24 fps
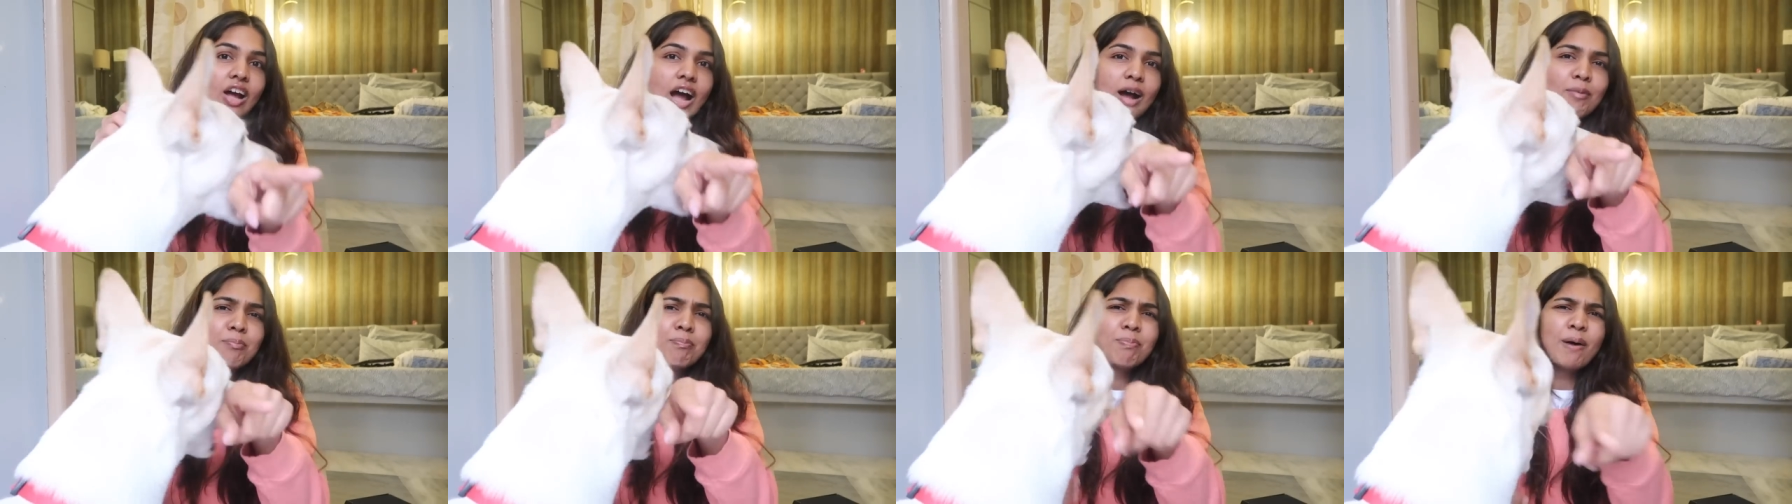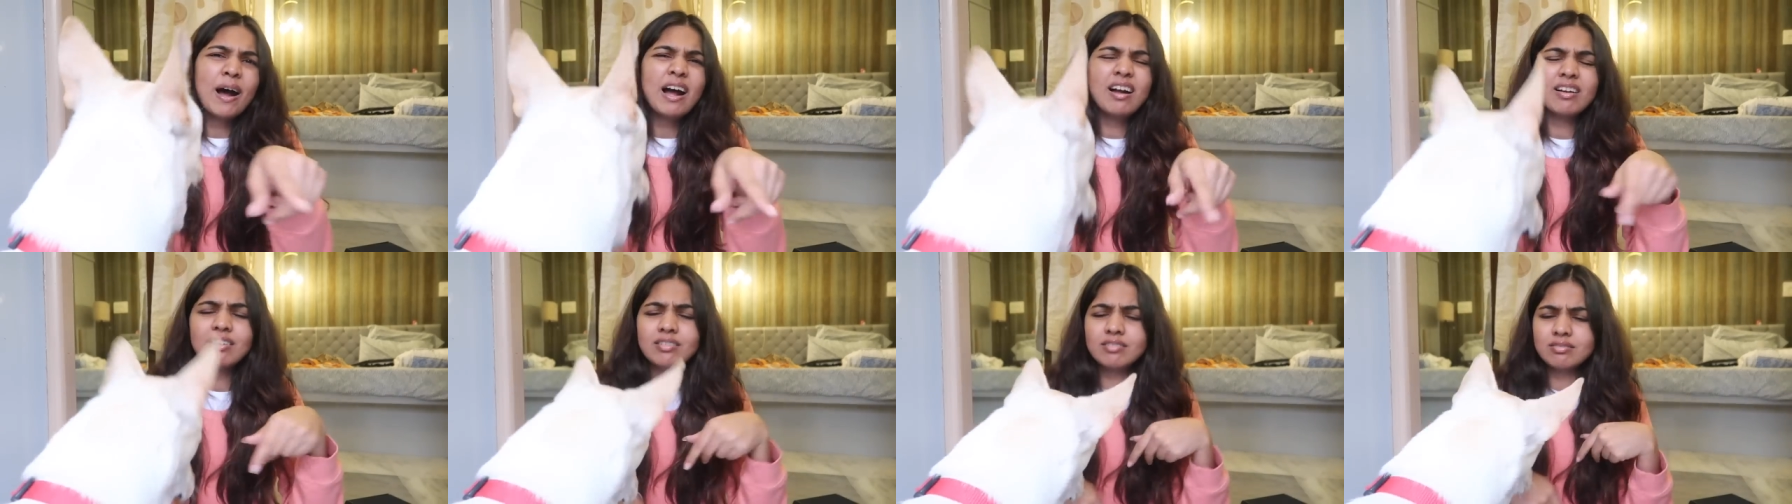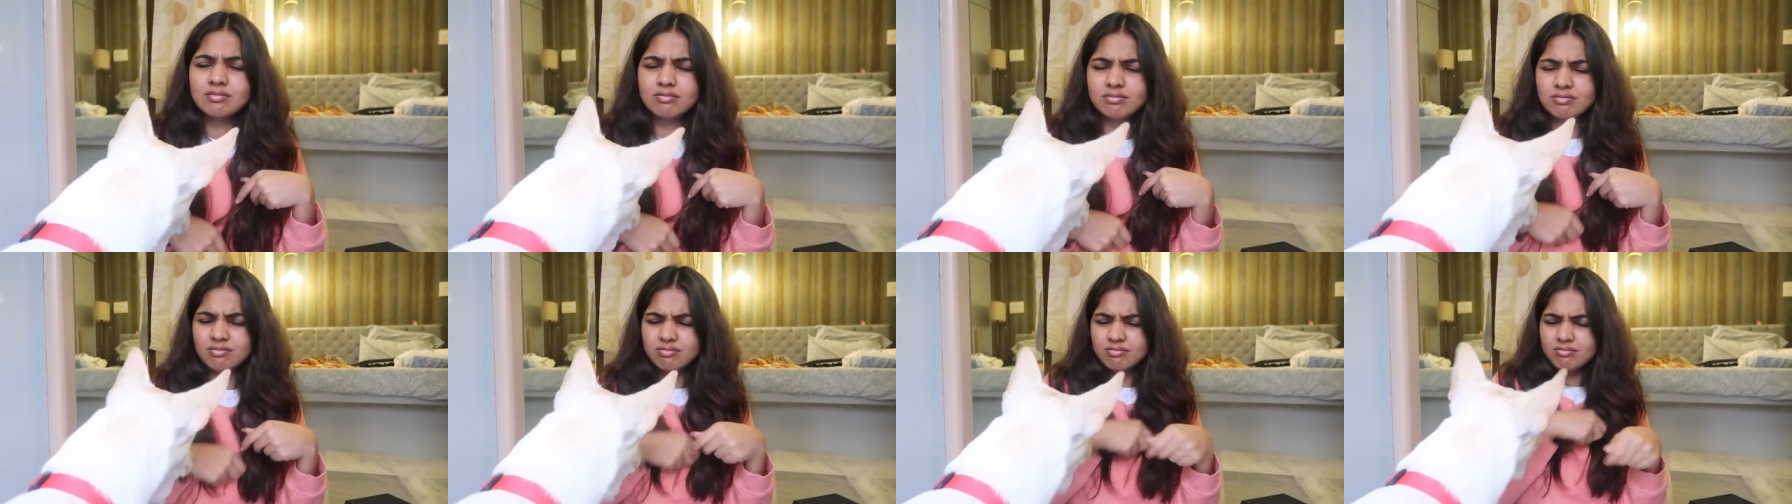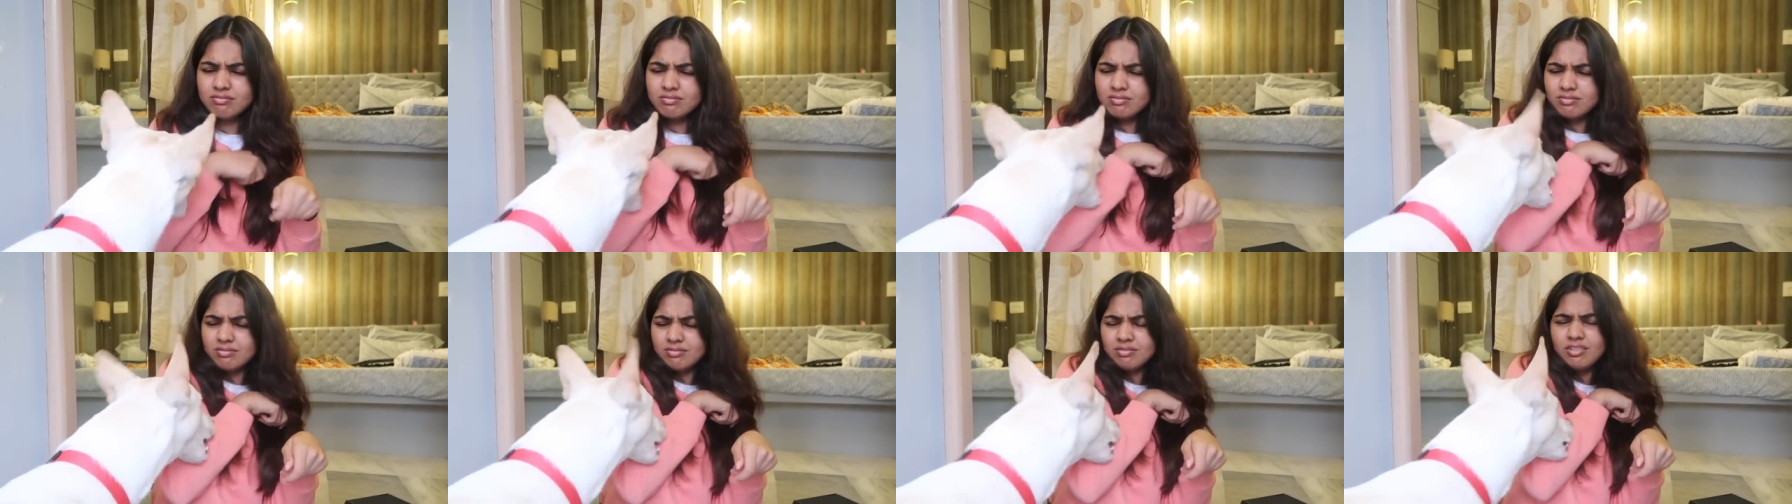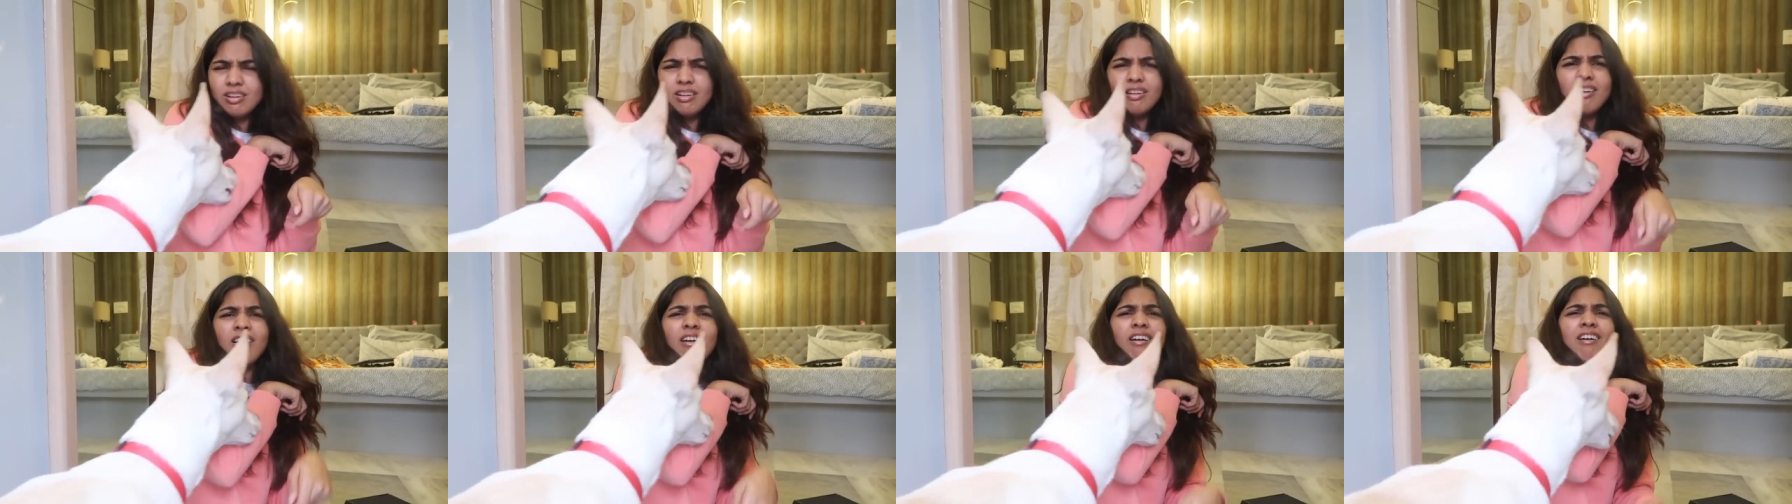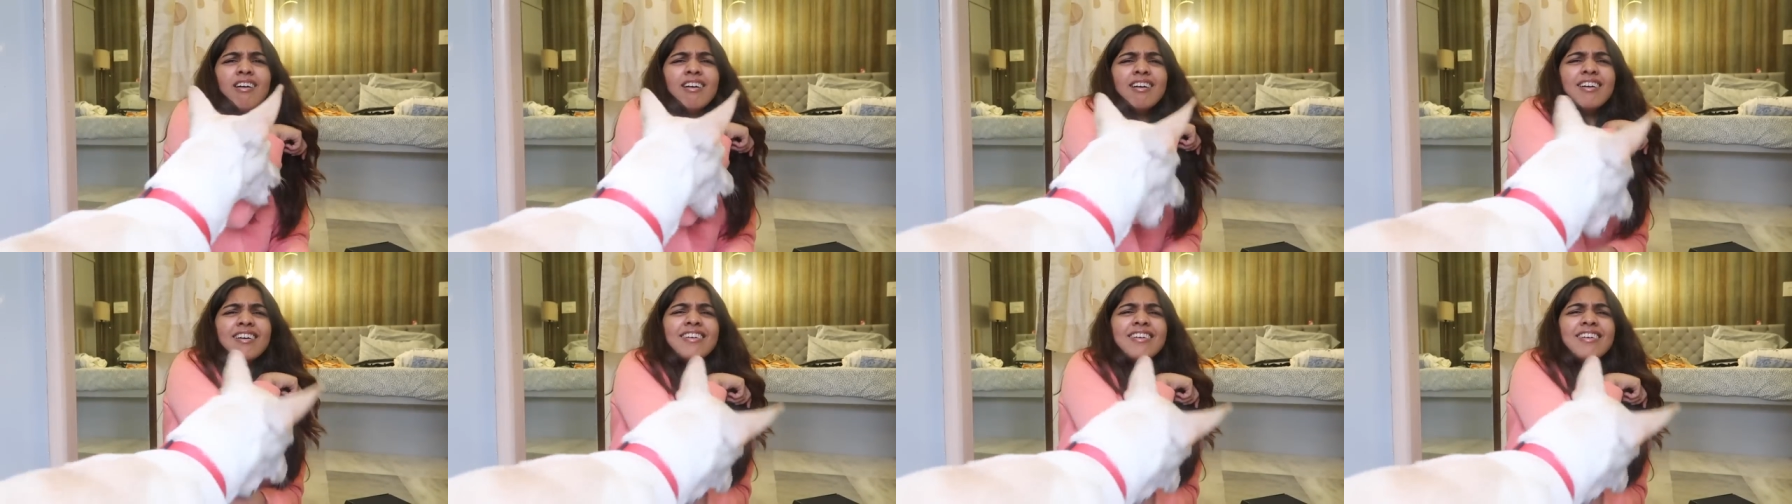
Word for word: Abba.